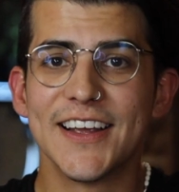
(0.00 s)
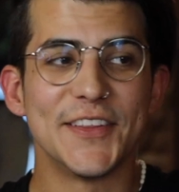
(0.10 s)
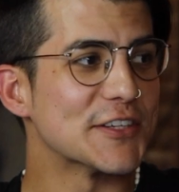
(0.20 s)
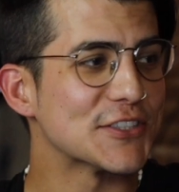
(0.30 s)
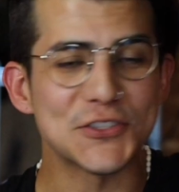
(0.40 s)

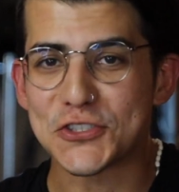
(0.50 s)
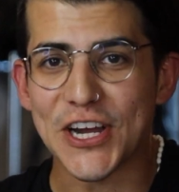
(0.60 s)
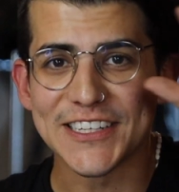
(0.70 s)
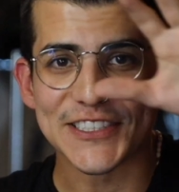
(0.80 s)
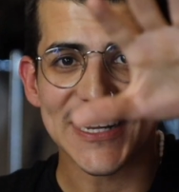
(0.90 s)
This is your
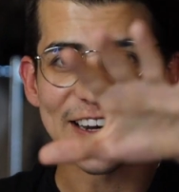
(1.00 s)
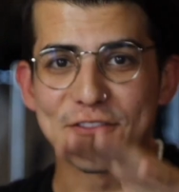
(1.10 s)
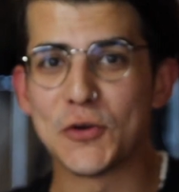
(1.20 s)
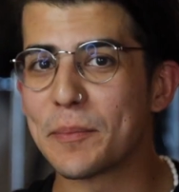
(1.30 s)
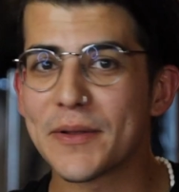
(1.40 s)
chance to kind of
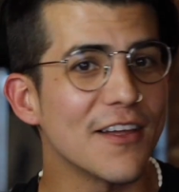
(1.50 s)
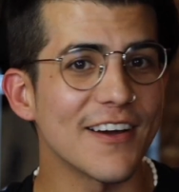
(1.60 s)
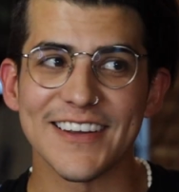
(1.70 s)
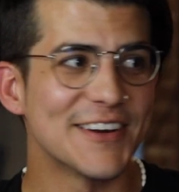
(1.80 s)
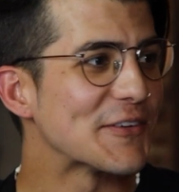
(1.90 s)
do a
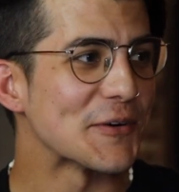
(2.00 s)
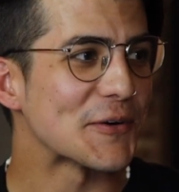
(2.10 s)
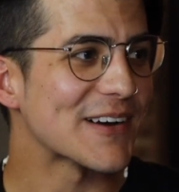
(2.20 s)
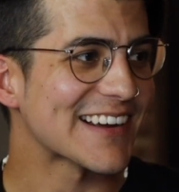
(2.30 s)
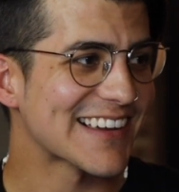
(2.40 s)
plug real quick.